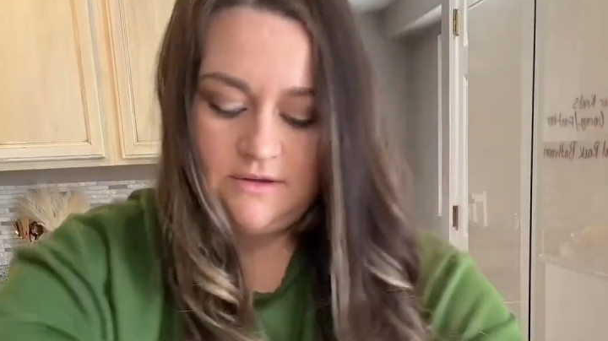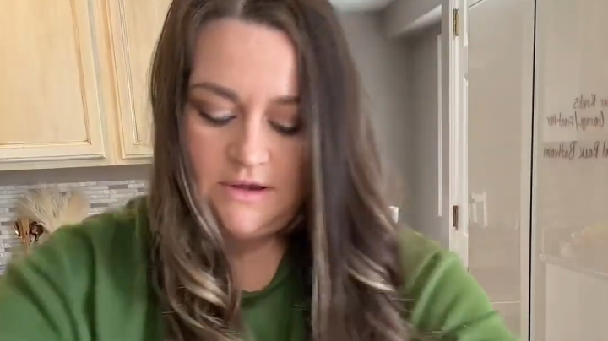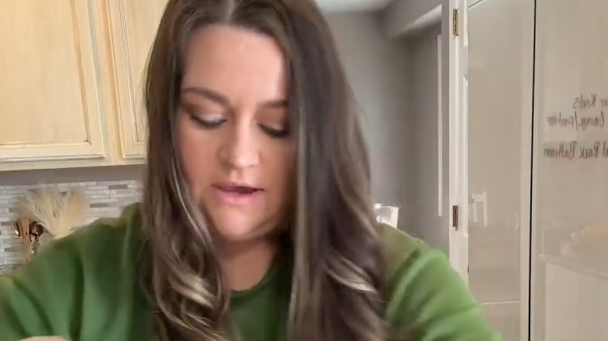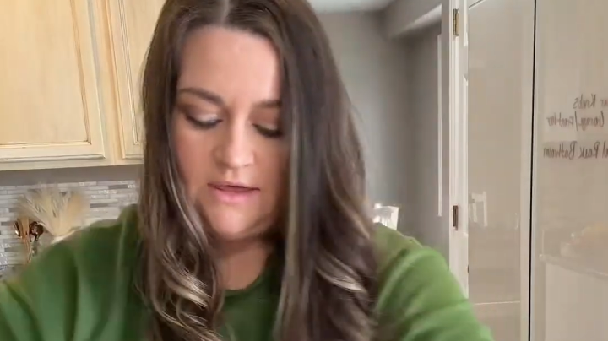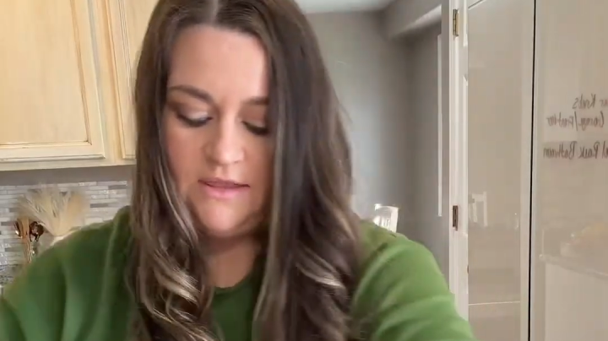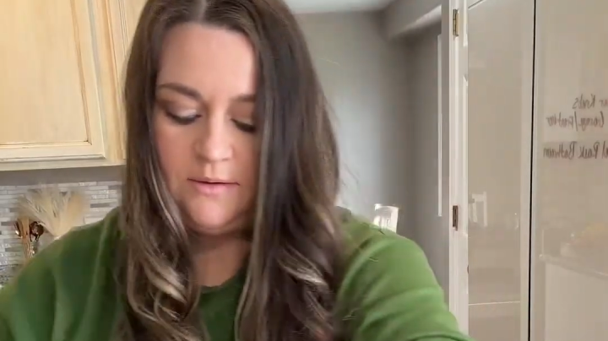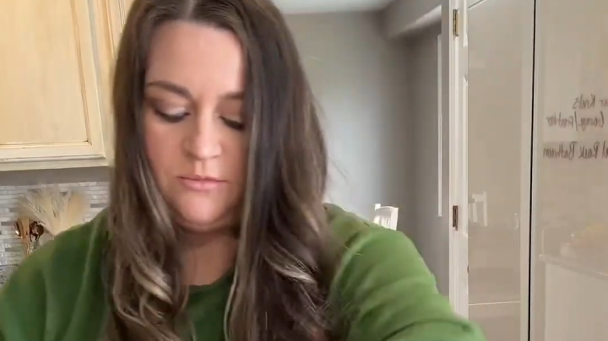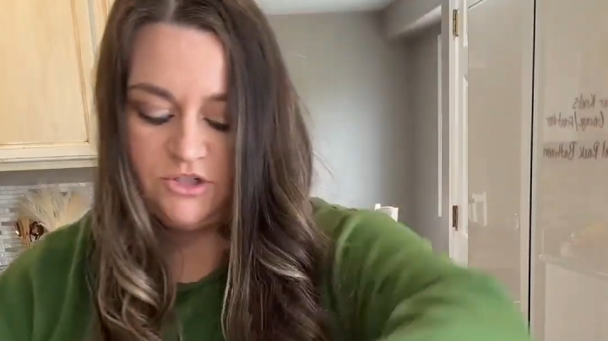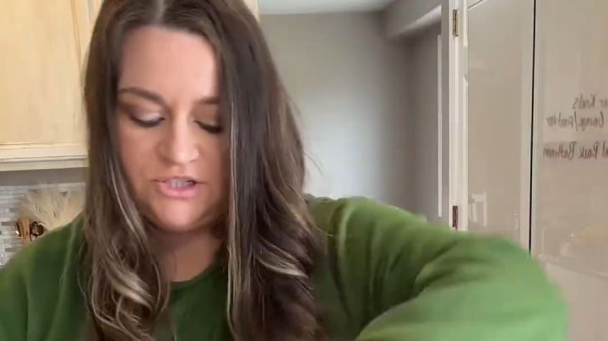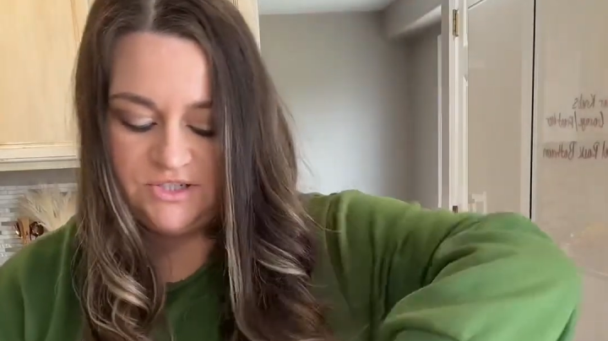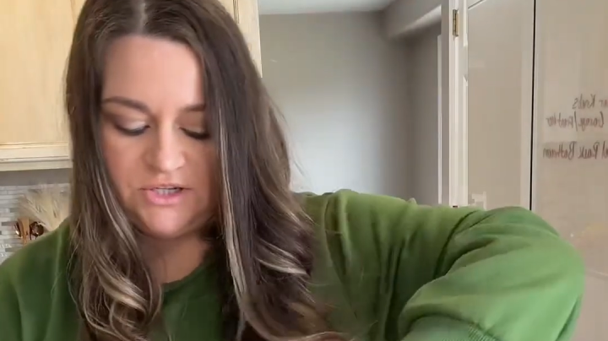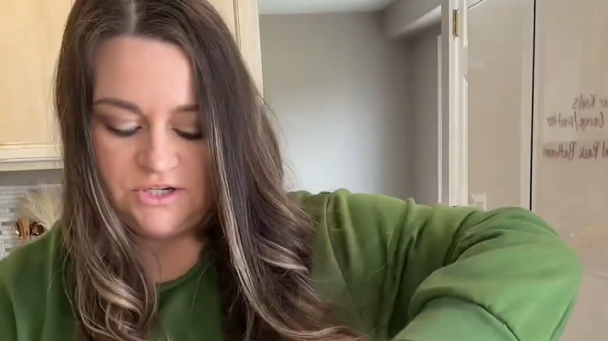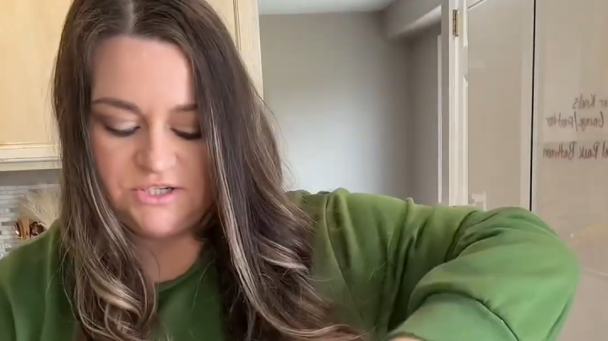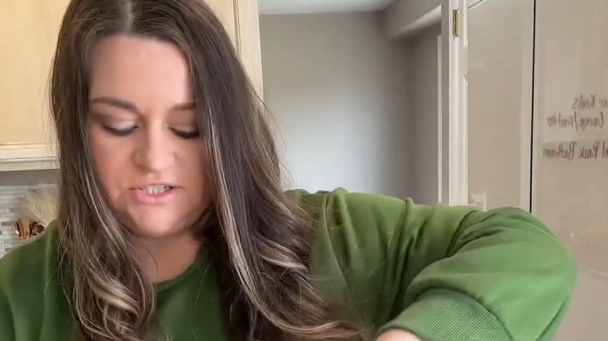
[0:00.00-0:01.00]
And then we're just
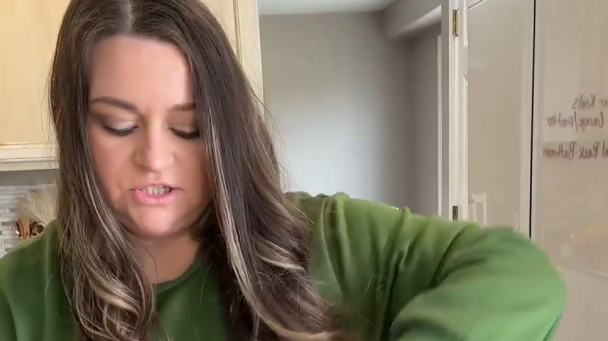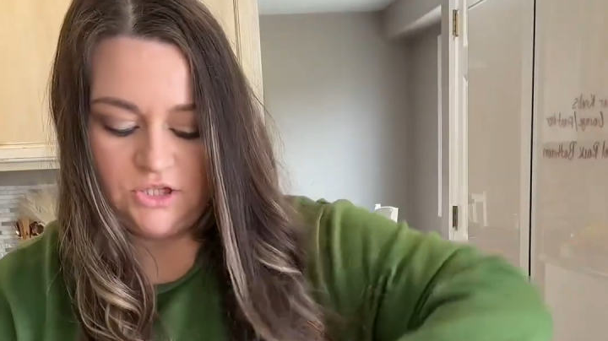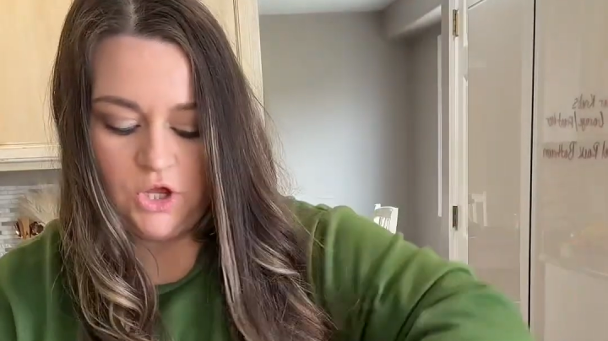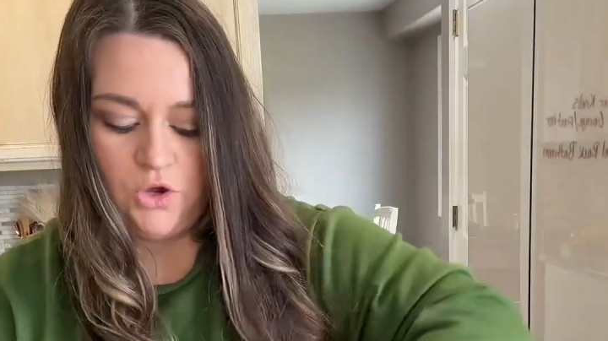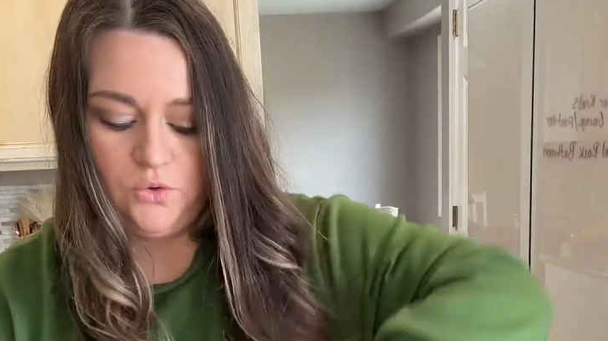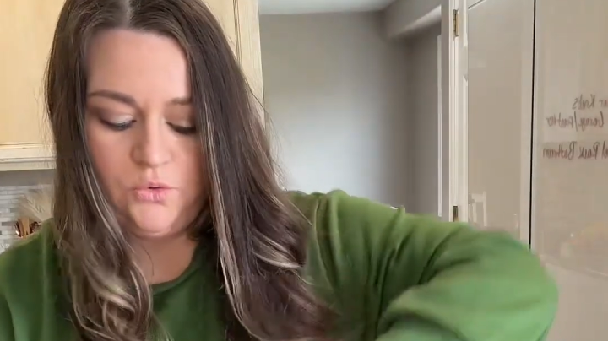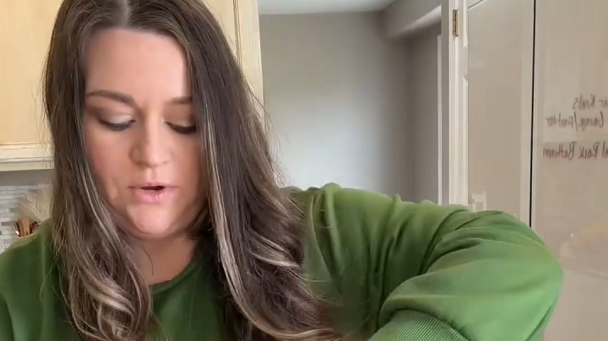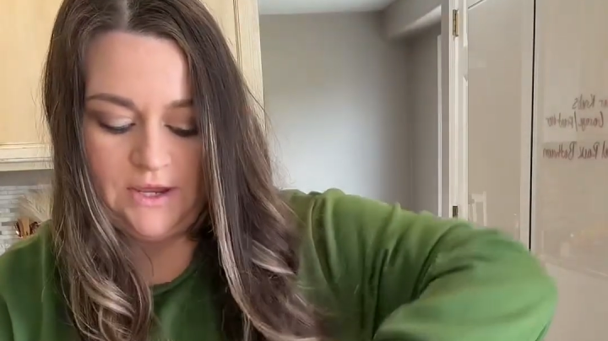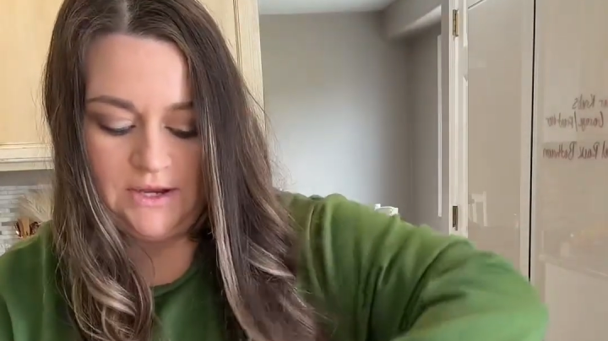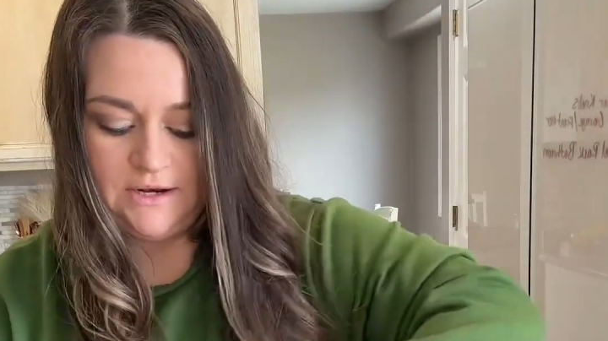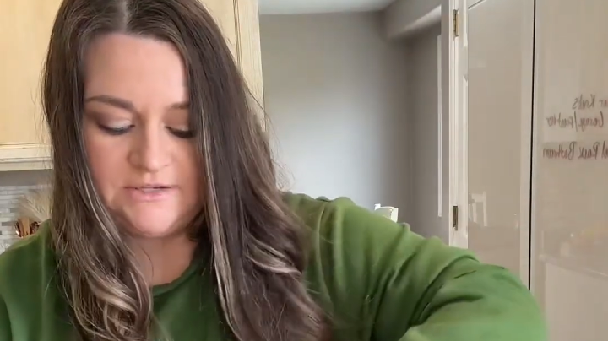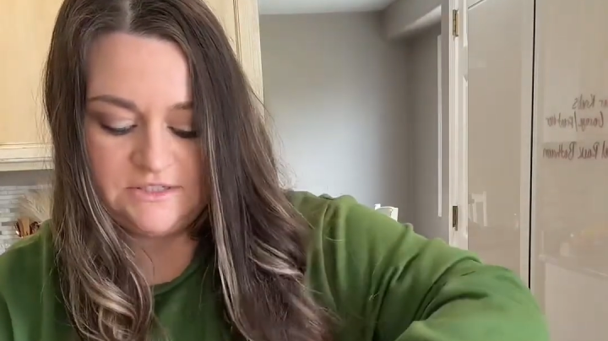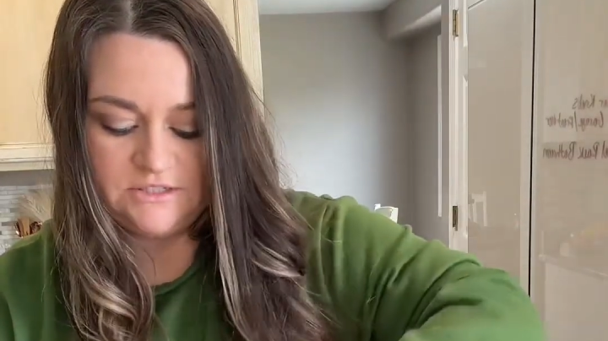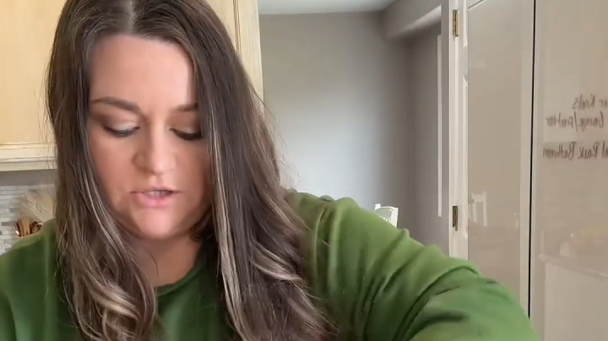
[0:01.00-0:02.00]
gonna in
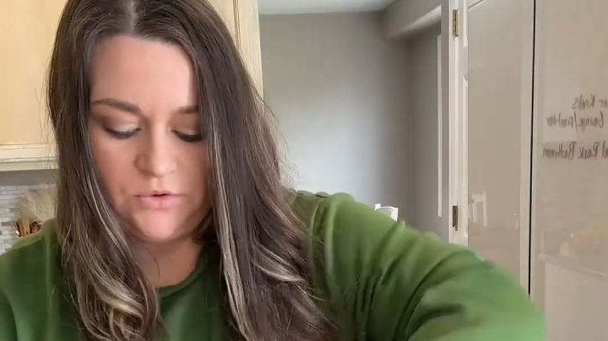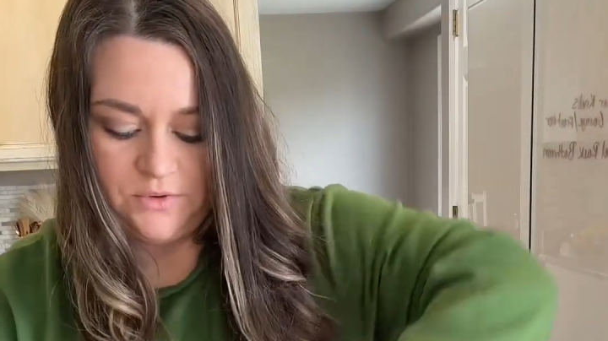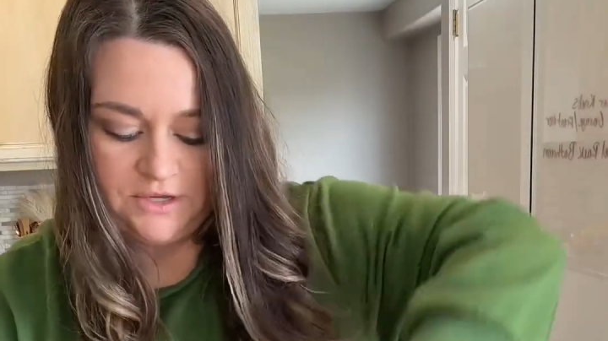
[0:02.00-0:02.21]
slow